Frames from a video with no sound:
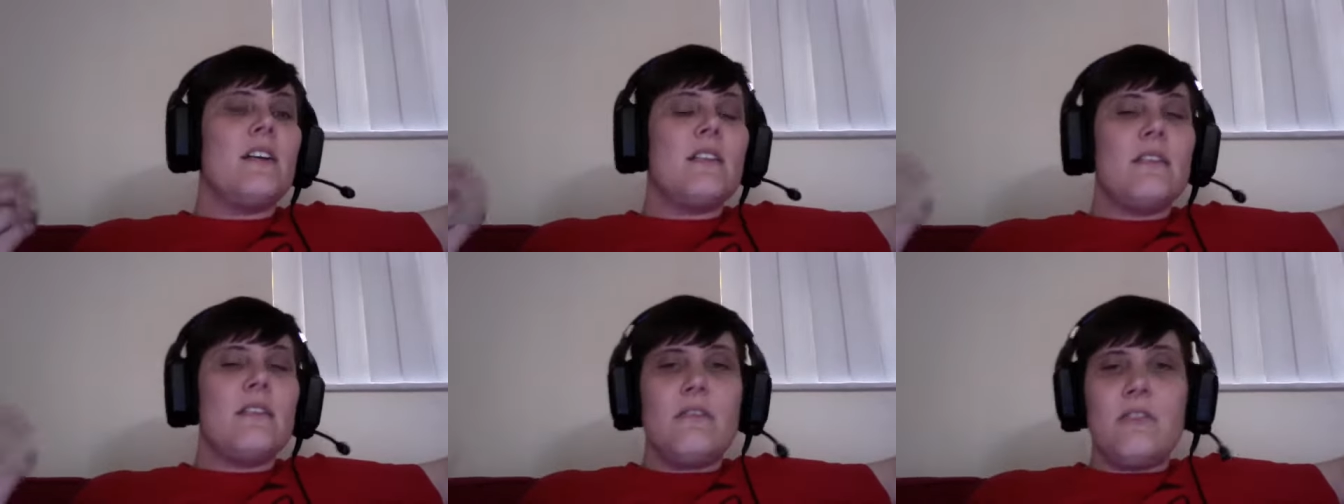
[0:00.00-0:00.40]

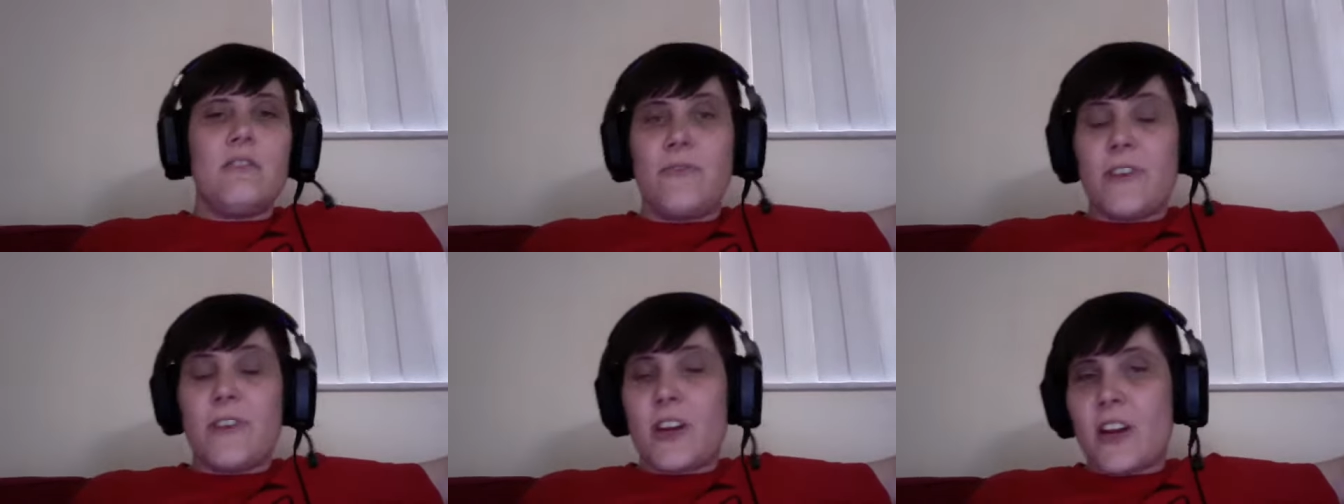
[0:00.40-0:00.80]

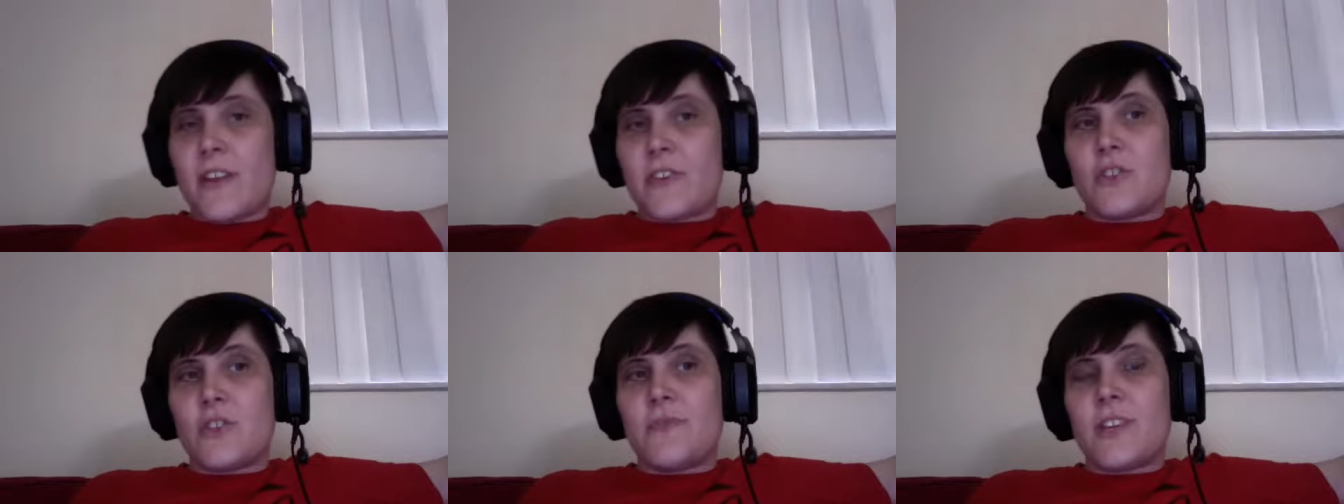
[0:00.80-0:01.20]
you figured out
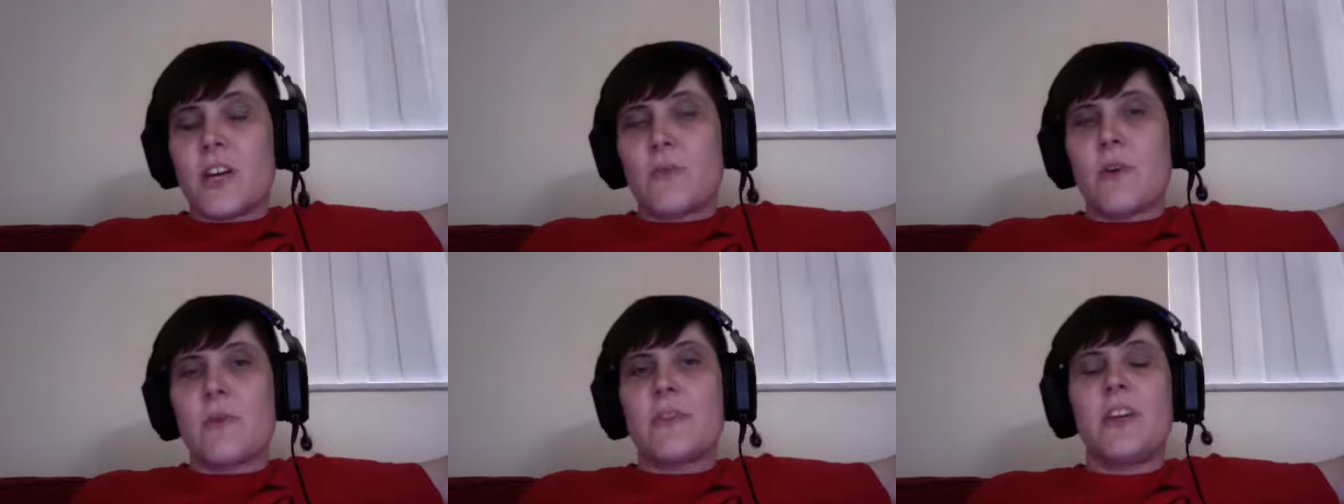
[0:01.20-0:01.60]
that you've
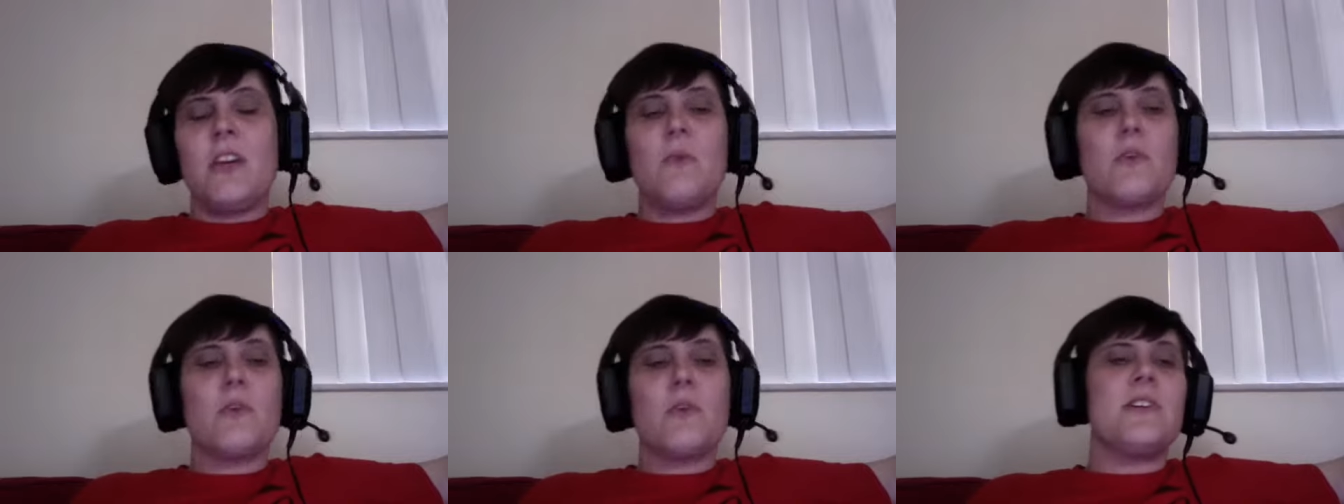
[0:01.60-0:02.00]
done well with
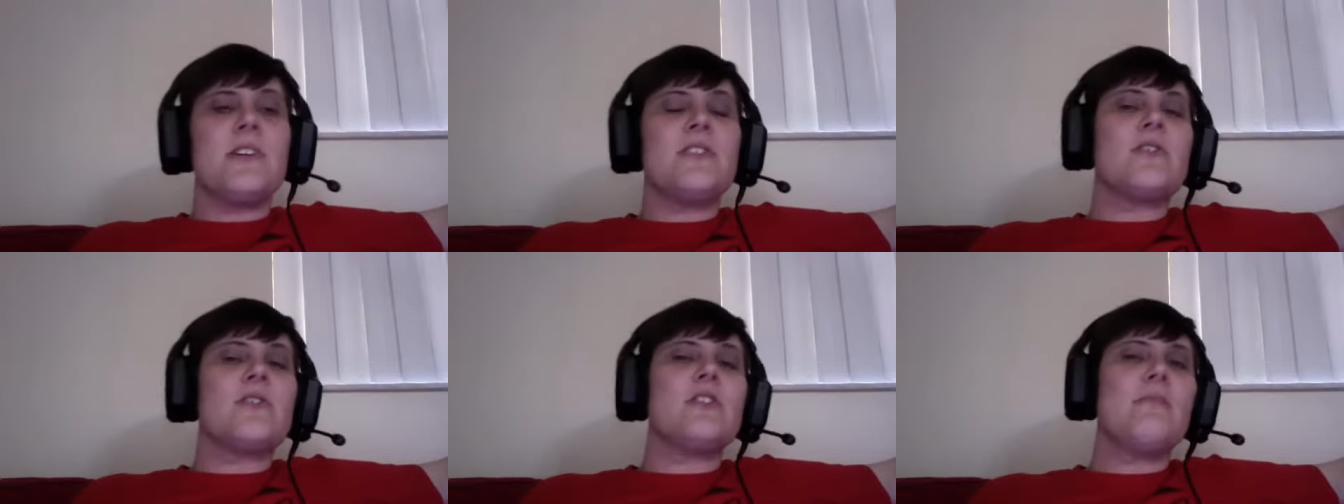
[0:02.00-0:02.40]
keyword
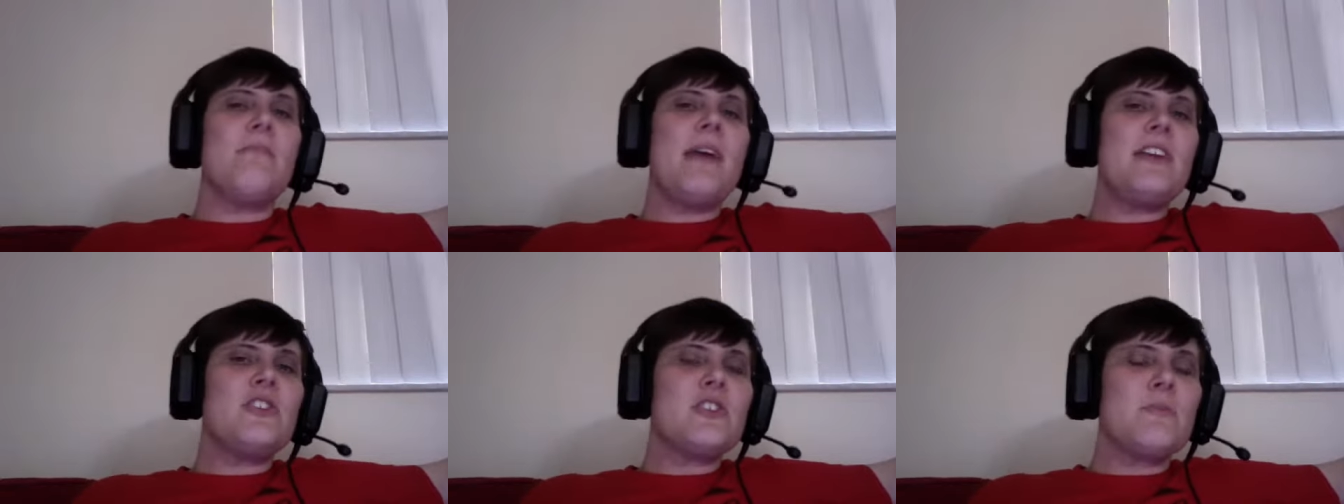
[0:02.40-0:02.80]
research, it
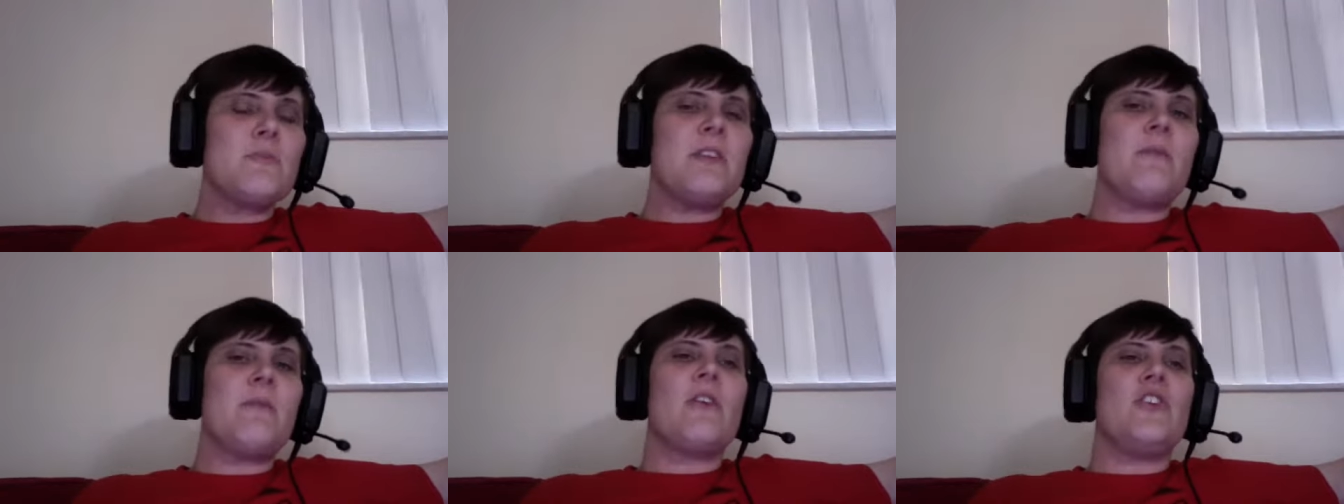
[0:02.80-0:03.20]
may just
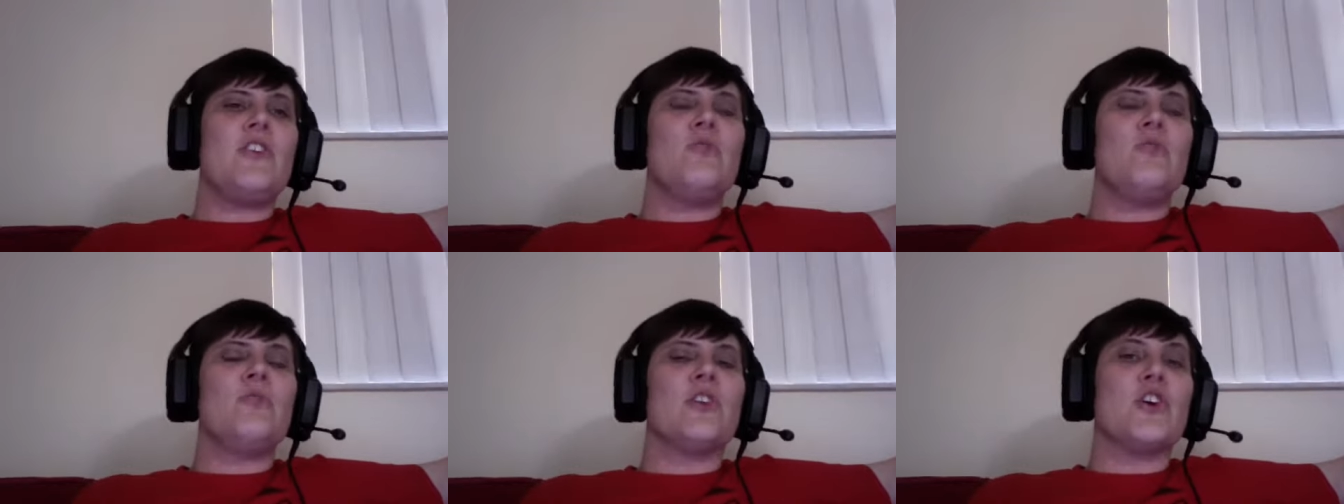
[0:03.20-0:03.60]
be about
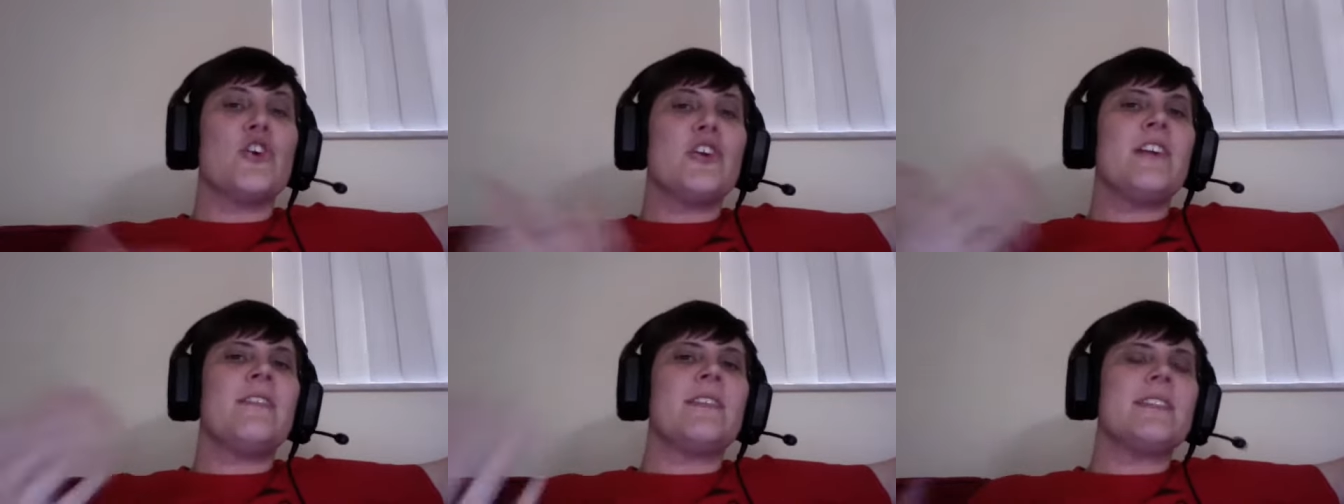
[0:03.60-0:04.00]
you
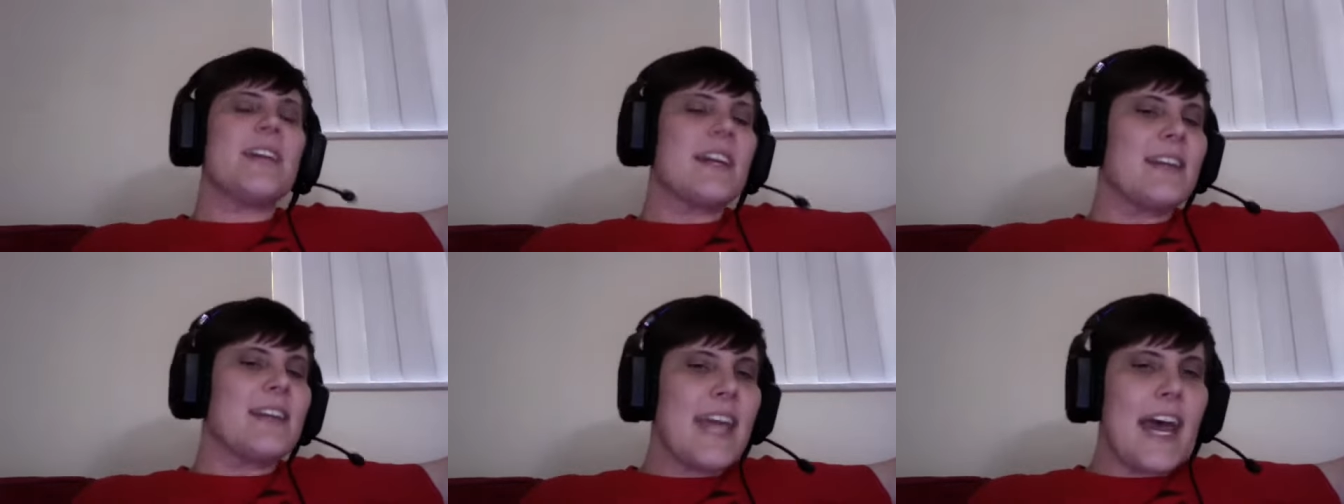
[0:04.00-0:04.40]
learning the
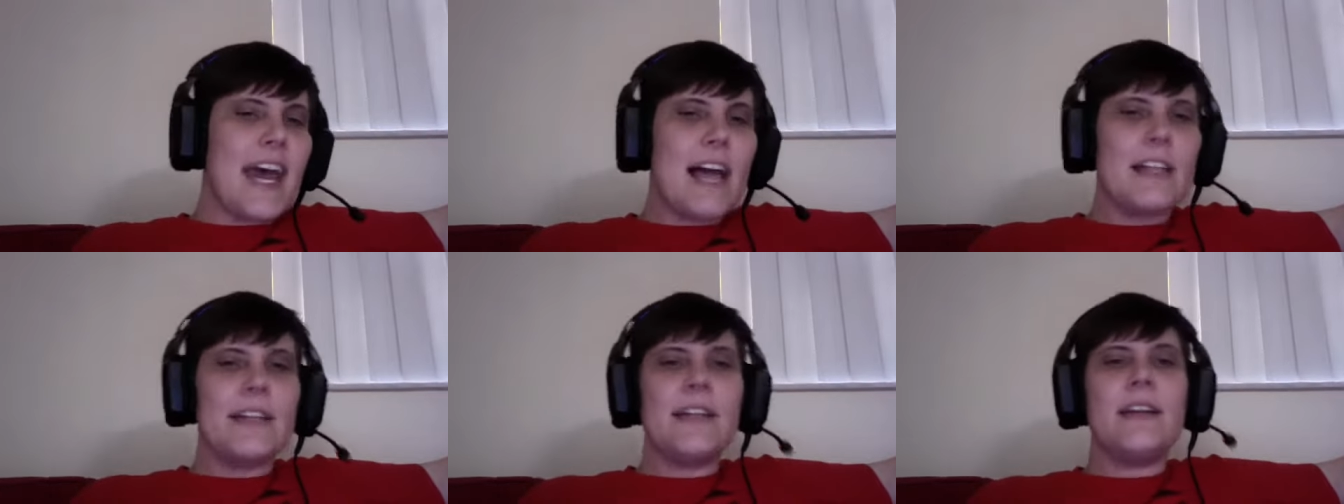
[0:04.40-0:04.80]

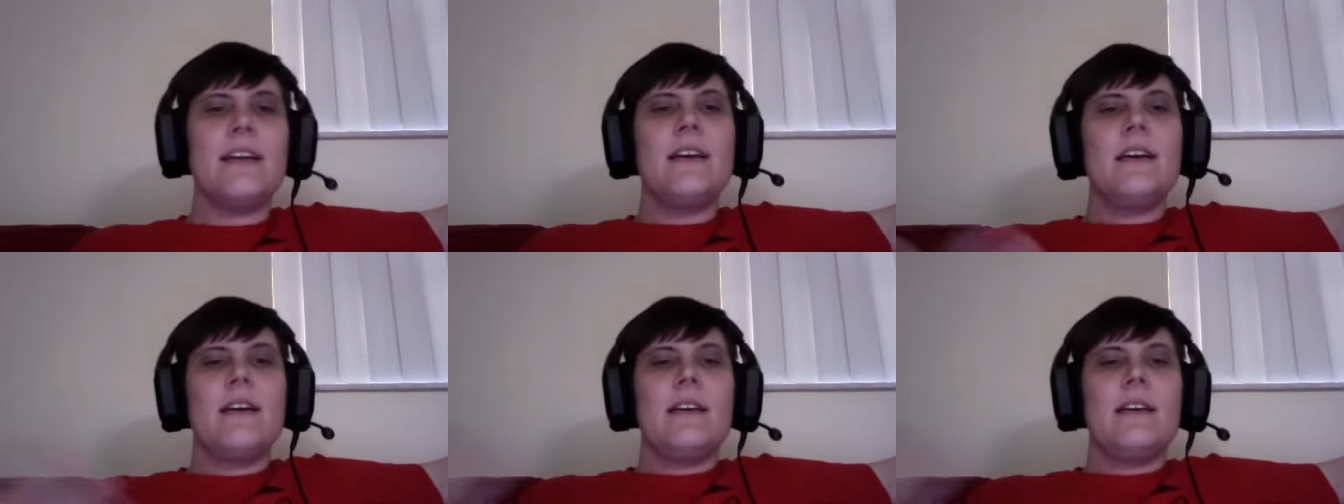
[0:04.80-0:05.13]
technicality,